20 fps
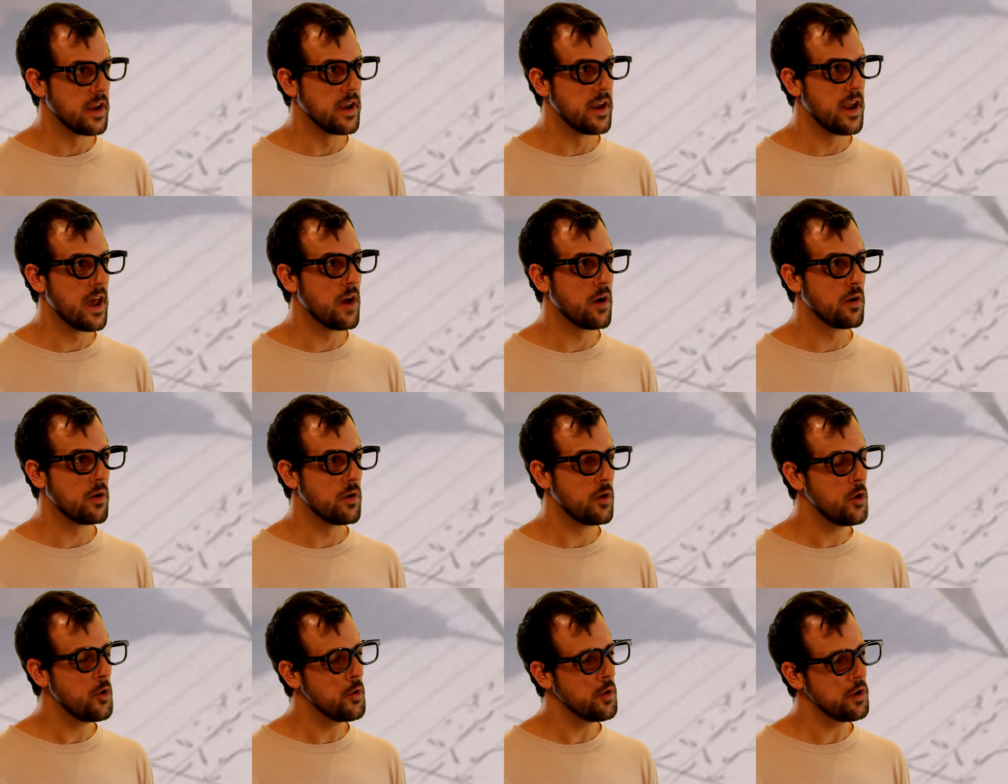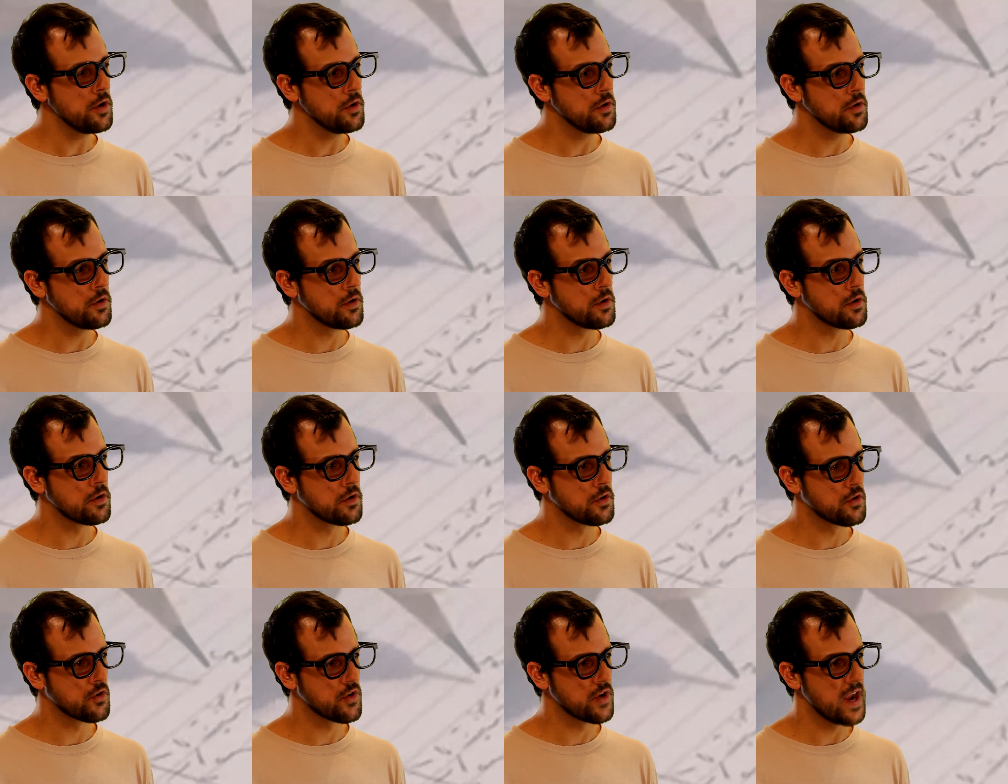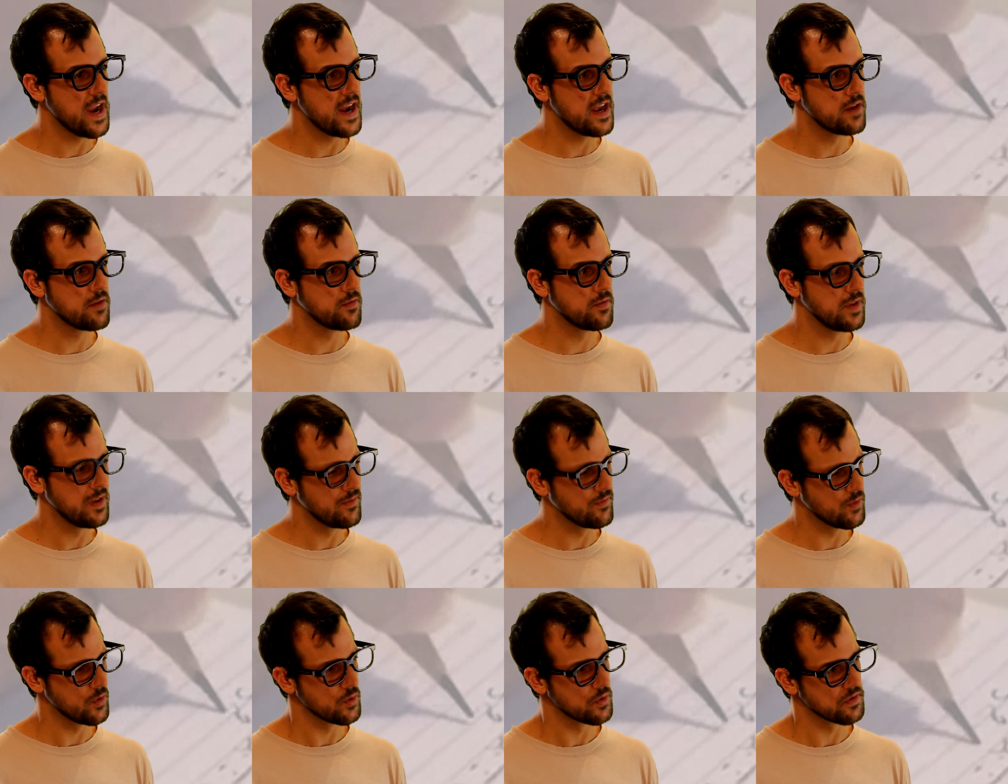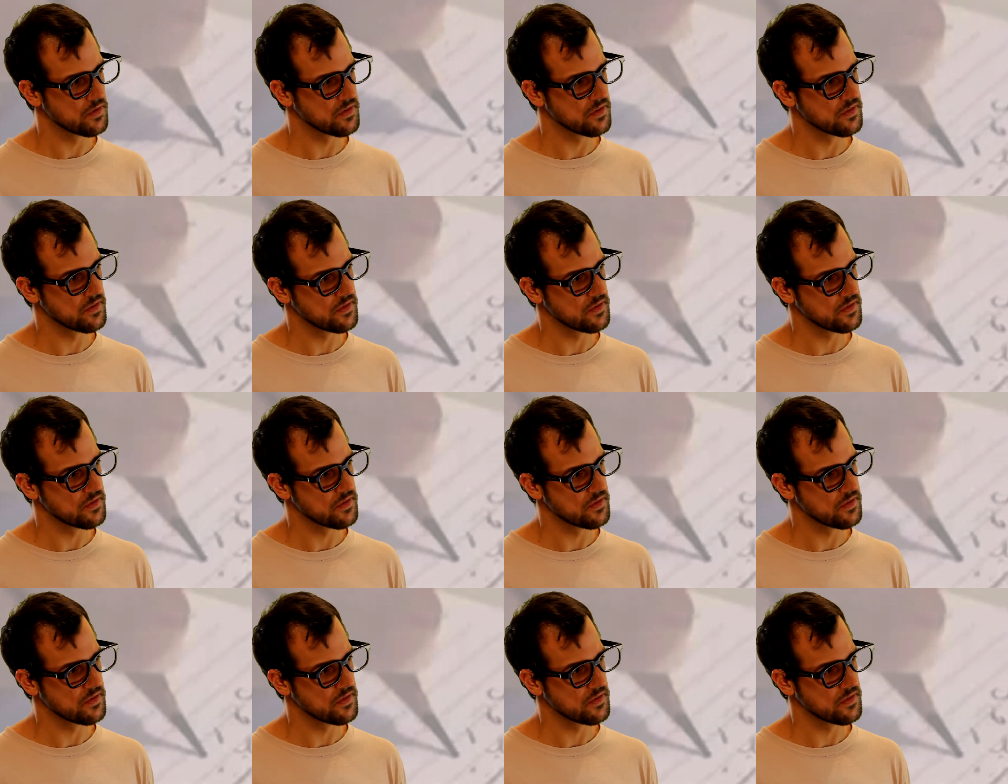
Now, who are your creative influences?